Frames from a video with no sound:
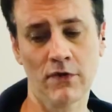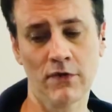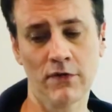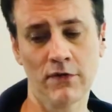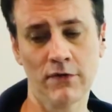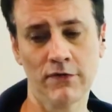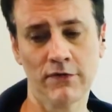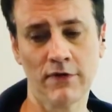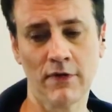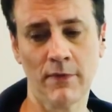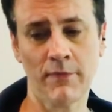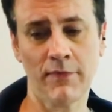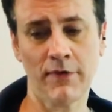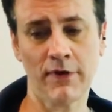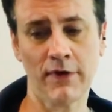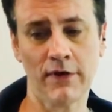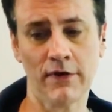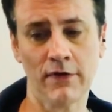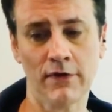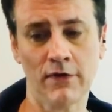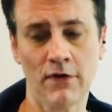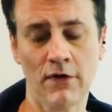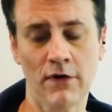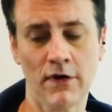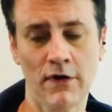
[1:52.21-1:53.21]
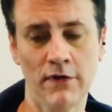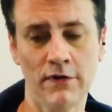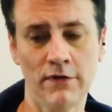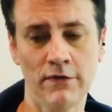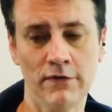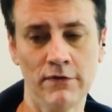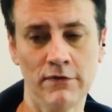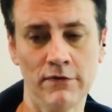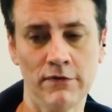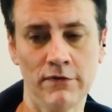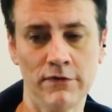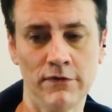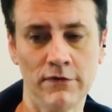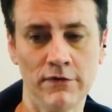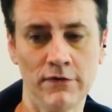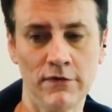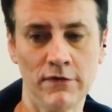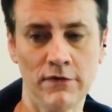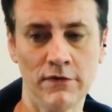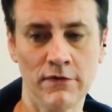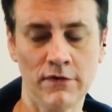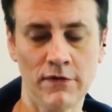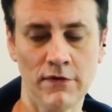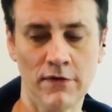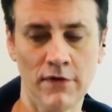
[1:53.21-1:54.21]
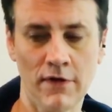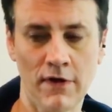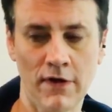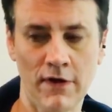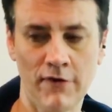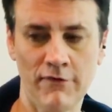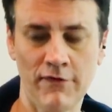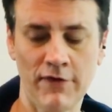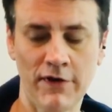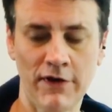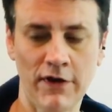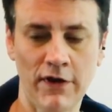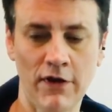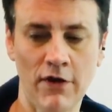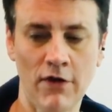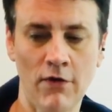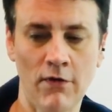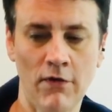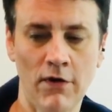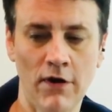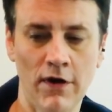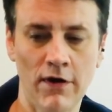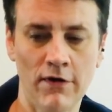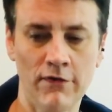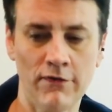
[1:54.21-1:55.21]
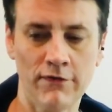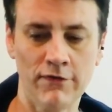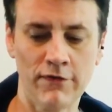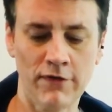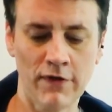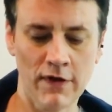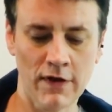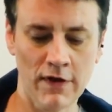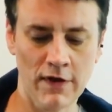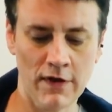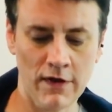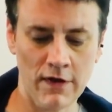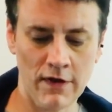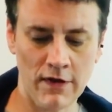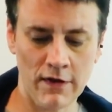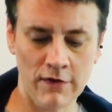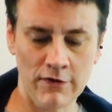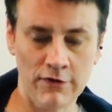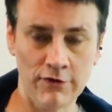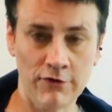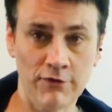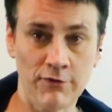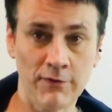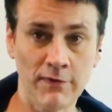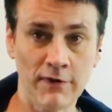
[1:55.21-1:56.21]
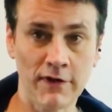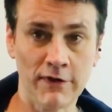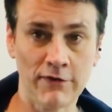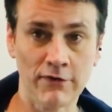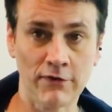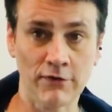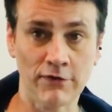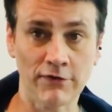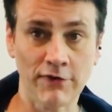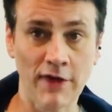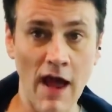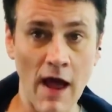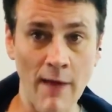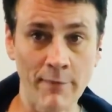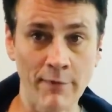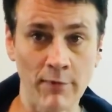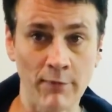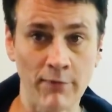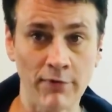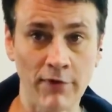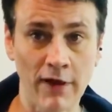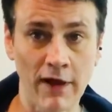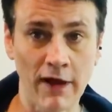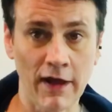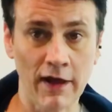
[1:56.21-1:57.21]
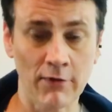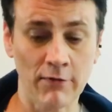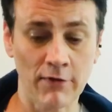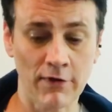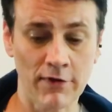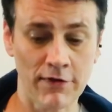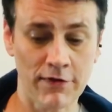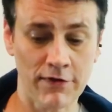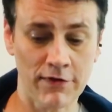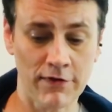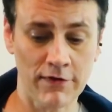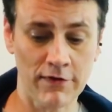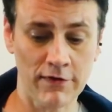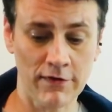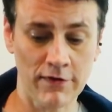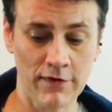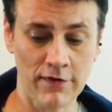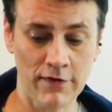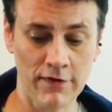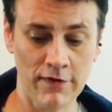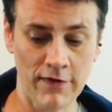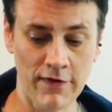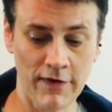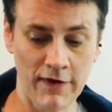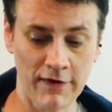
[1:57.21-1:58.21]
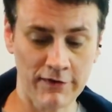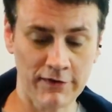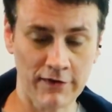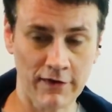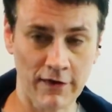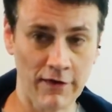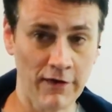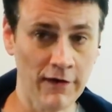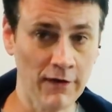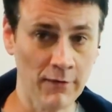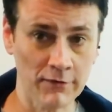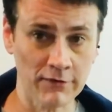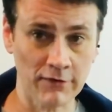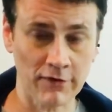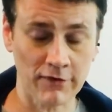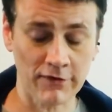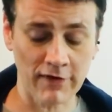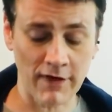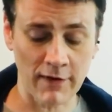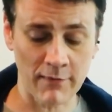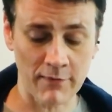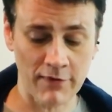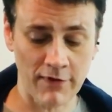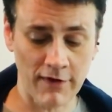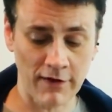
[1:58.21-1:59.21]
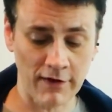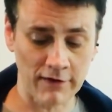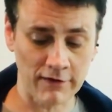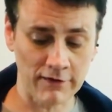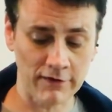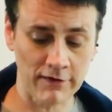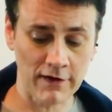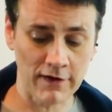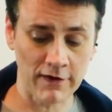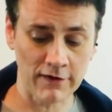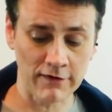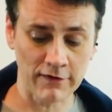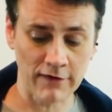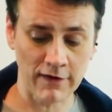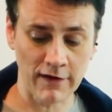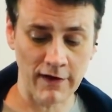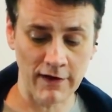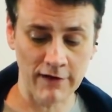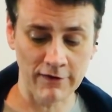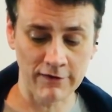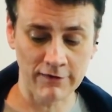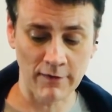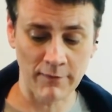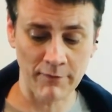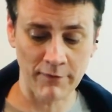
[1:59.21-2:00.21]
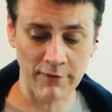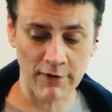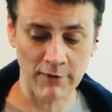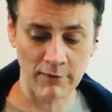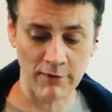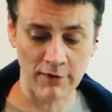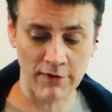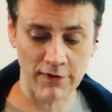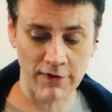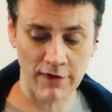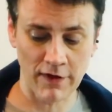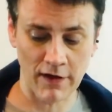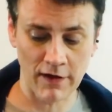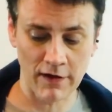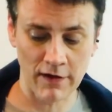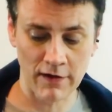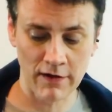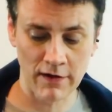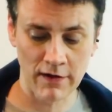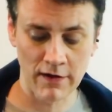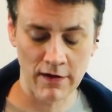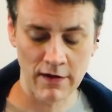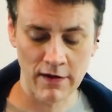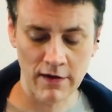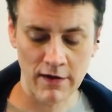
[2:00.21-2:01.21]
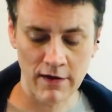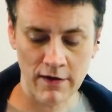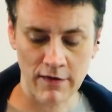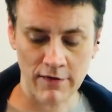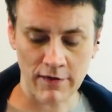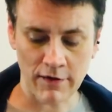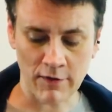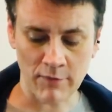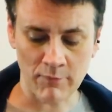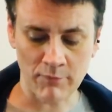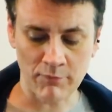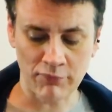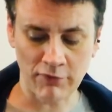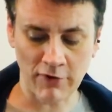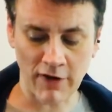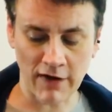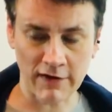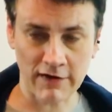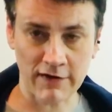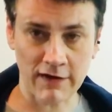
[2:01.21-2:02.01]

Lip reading: something on a video of Dweezil Zappa playing with this. I think it was the same thing as this, and then something with I think Brett